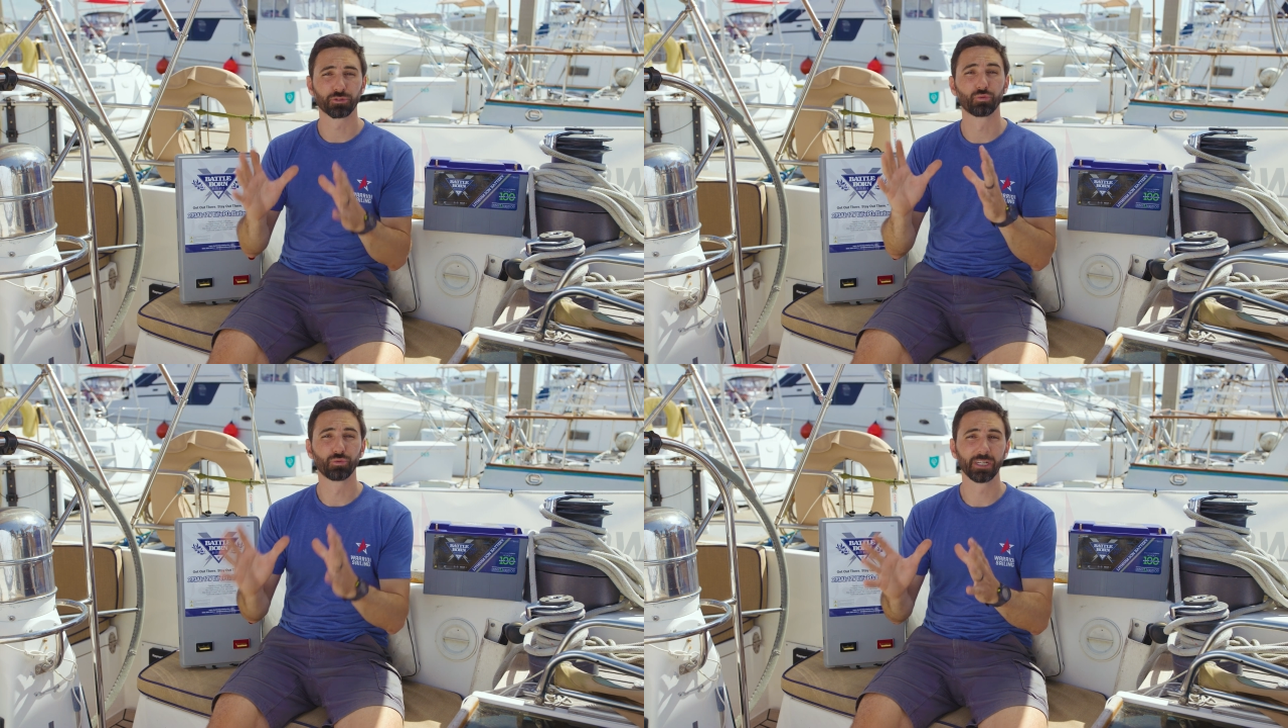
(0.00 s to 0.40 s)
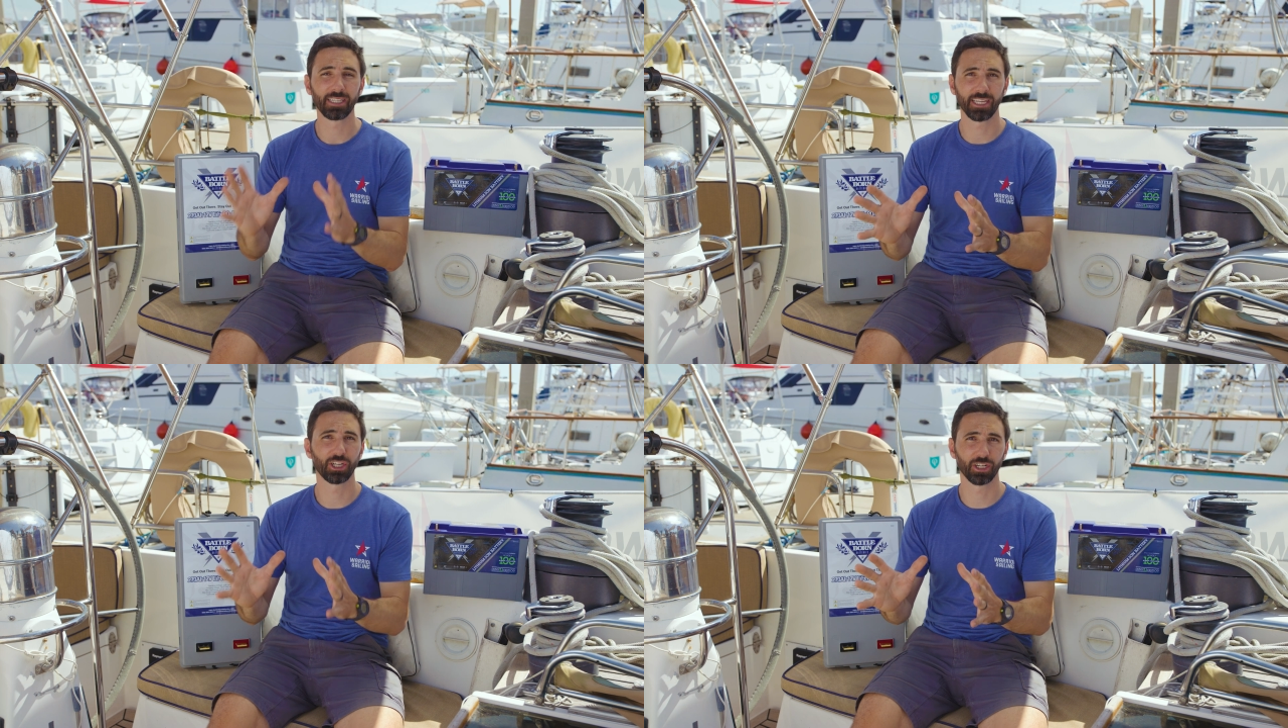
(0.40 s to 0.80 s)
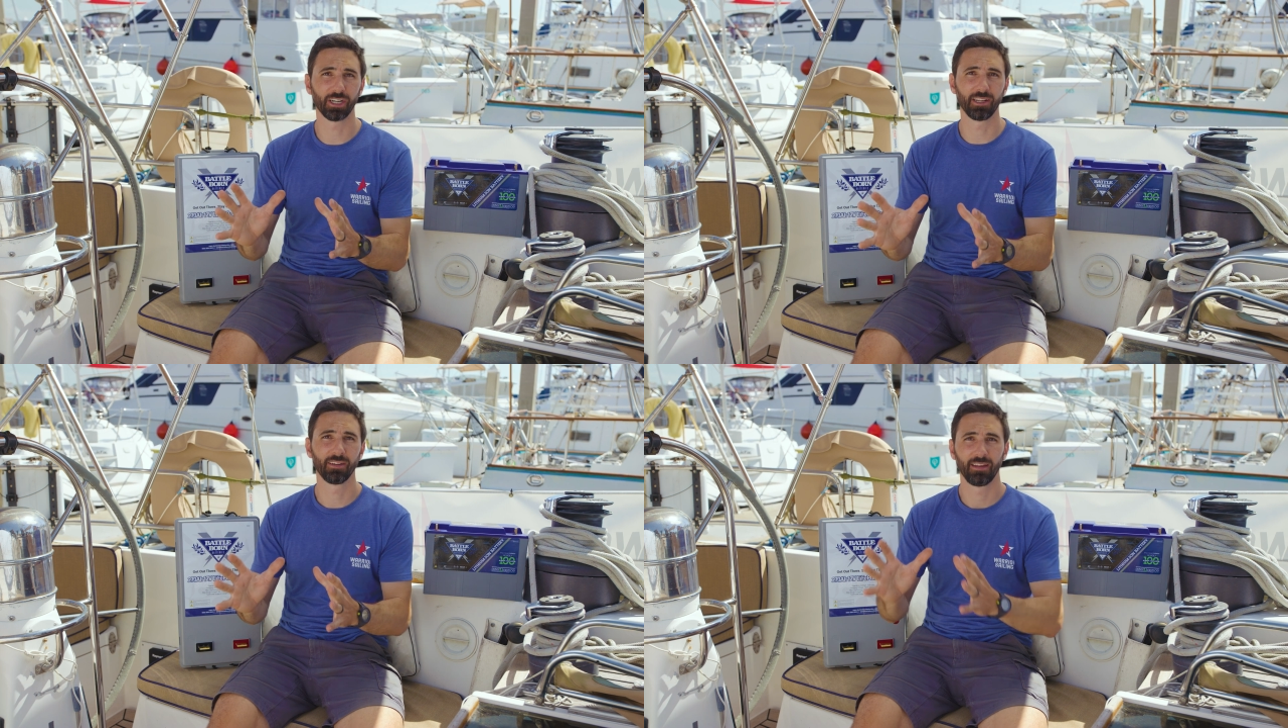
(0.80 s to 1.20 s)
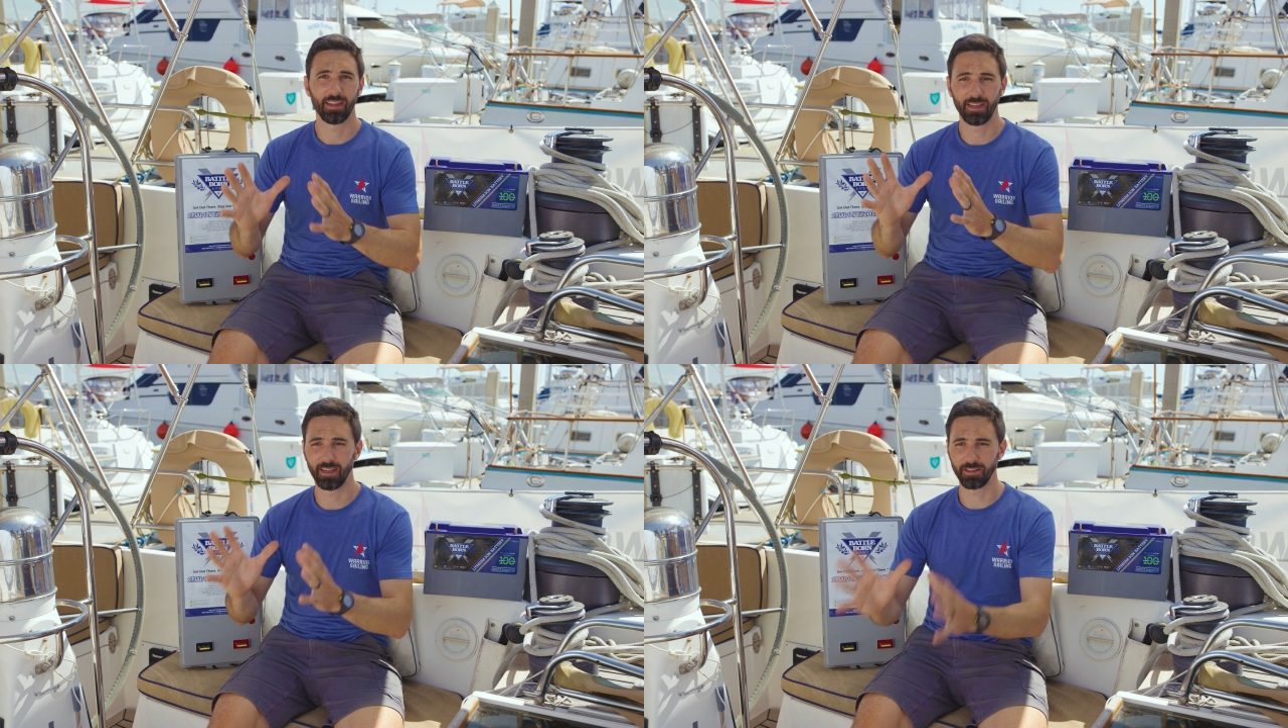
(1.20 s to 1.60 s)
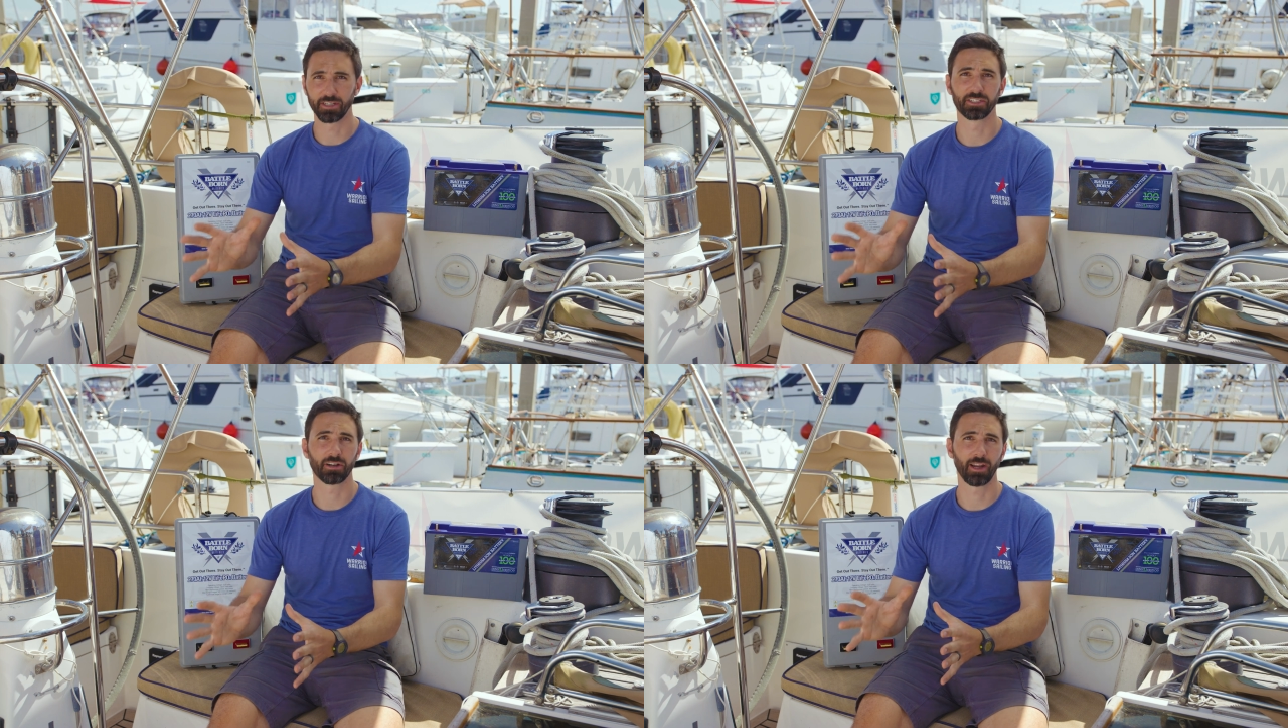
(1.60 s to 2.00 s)
is really good
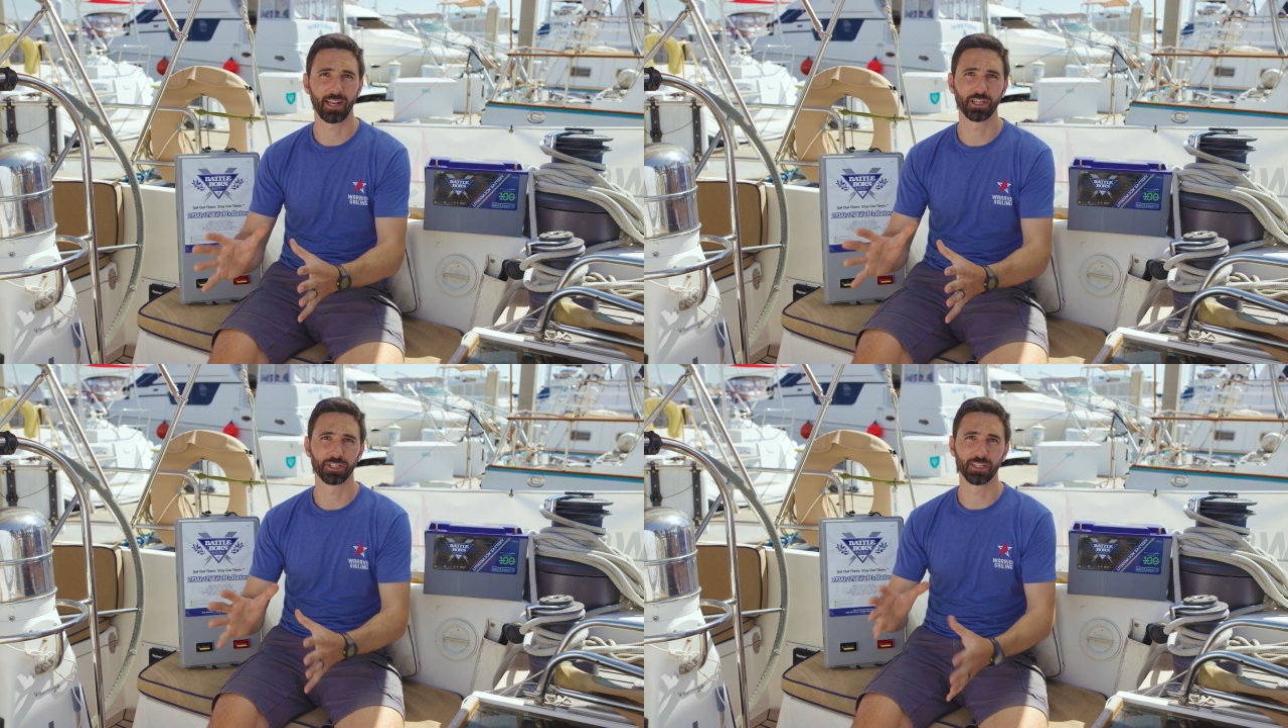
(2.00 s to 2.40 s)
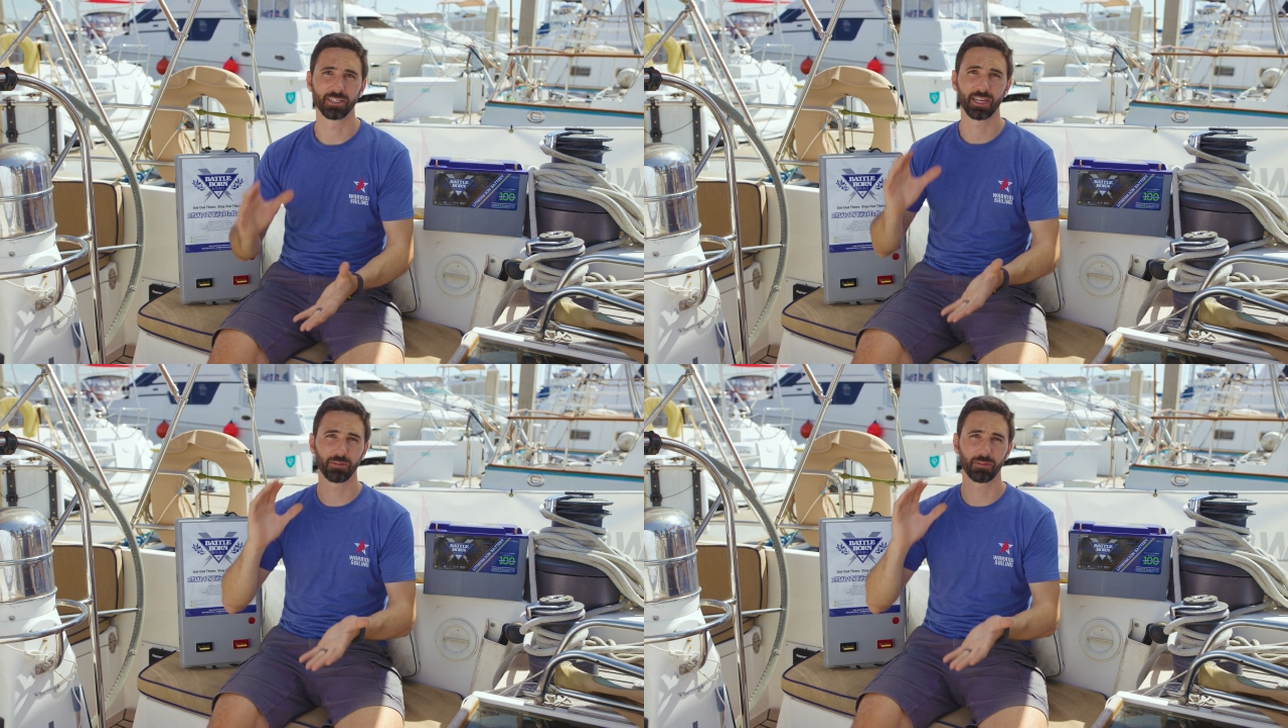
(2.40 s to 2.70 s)
to starting engines.